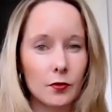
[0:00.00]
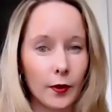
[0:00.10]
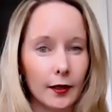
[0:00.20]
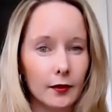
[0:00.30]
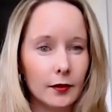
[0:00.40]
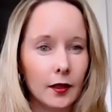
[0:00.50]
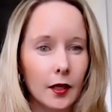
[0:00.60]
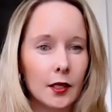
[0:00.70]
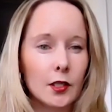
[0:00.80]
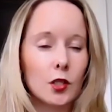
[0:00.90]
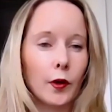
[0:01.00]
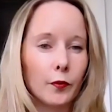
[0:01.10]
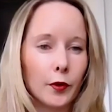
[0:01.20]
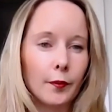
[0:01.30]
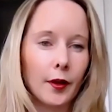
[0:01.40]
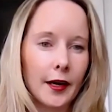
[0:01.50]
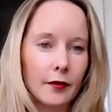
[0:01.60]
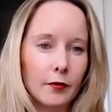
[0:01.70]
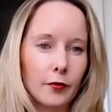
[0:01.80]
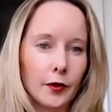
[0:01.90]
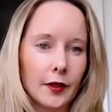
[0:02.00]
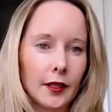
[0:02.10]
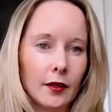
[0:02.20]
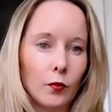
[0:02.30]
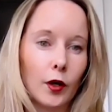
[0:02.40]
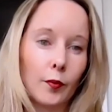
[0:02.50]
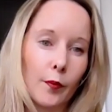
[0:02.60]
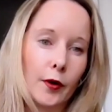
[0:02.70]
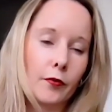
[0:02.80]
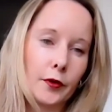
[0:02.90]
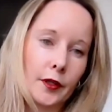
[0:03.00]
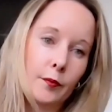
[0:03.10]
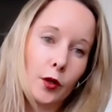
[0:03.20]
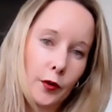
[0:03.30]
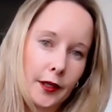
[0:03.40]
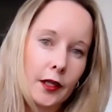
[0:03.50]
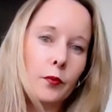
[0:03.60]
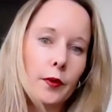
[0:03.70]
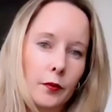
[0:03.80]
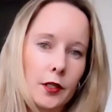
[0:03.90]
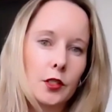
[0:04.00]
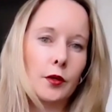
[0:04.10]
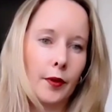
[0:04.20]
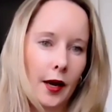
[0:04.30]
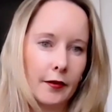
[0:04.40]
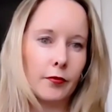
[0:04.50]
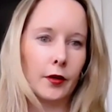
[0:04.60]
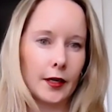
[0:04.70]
well. So when we're applying for the work permit for the employee, we do apply for